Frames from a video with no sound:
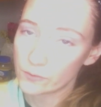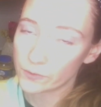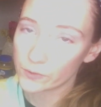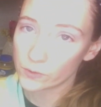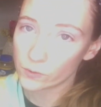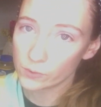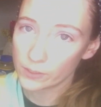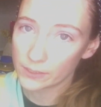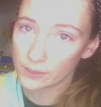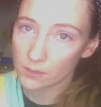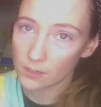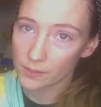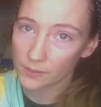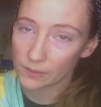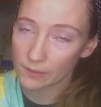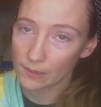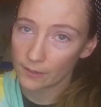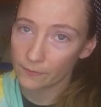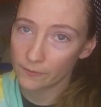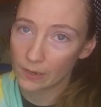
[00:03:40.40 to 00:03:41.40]
soy sauce
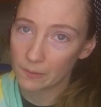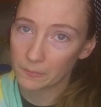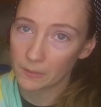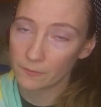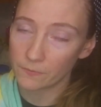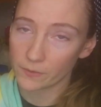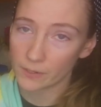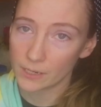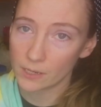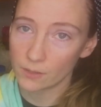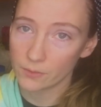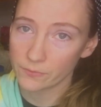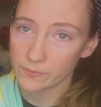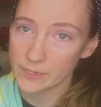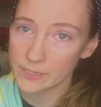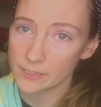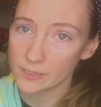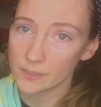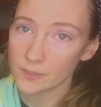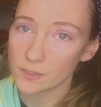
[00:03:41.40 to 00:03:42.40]
in our family for health
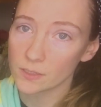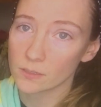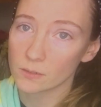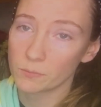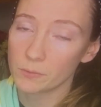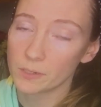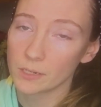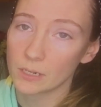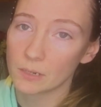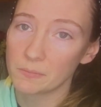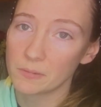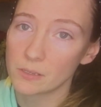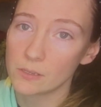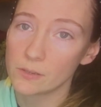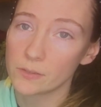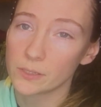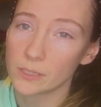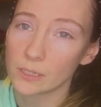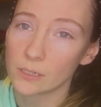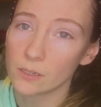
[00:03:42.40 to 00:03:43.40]
reasons, so we're going to be
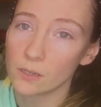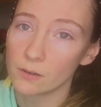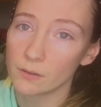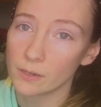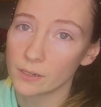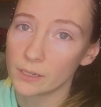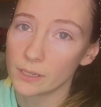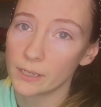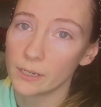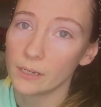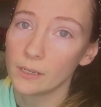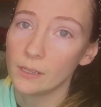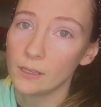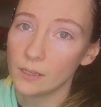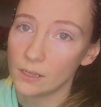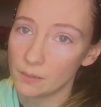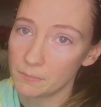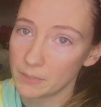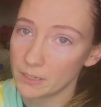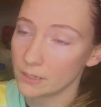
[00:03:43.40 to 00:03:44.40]
using coconut
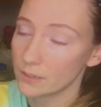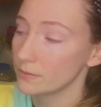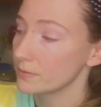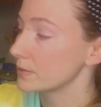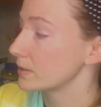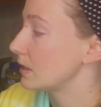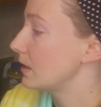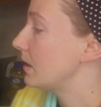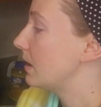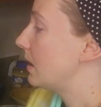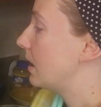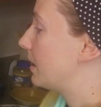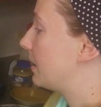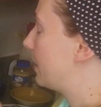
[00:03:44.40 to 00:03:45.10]
aminos. And